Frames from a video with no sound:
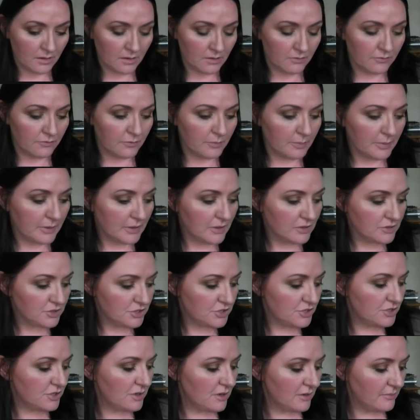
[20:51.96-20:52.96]
For
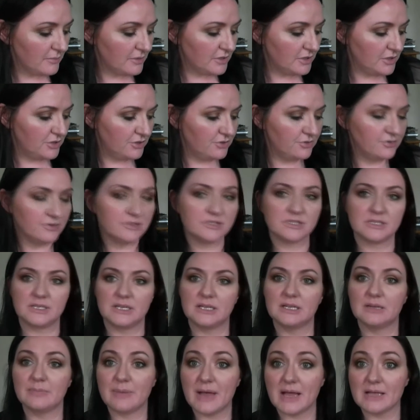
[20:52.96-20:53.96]
blush, I'm going to use an
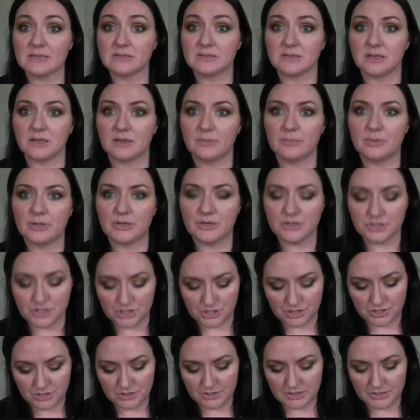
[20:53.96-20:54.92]
Illamasqua blush.